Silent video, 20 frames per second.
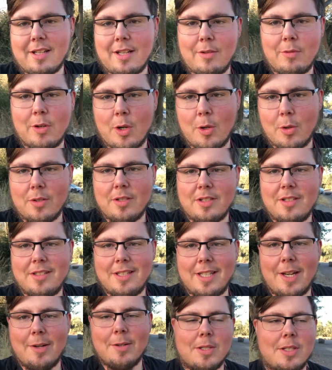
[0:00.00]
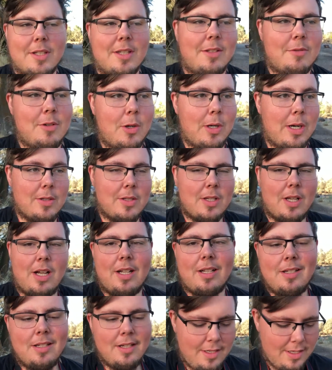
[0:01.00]
a road the road I was
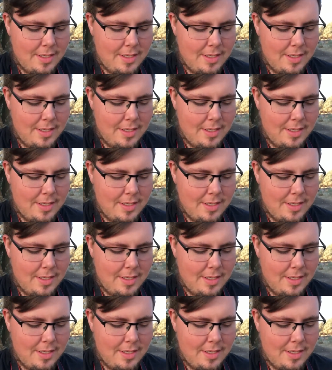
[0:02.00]
on.